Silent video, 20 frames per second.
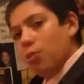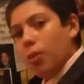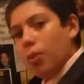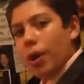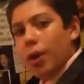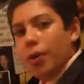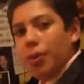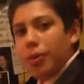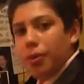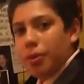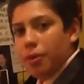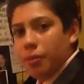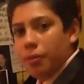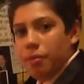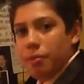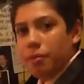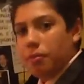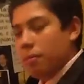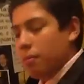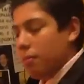with
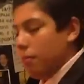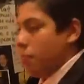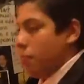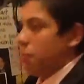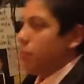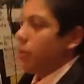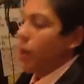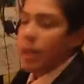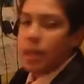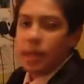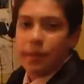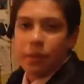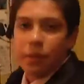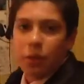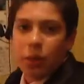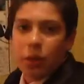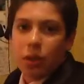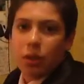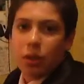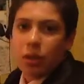price of
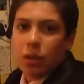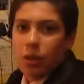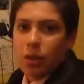oil,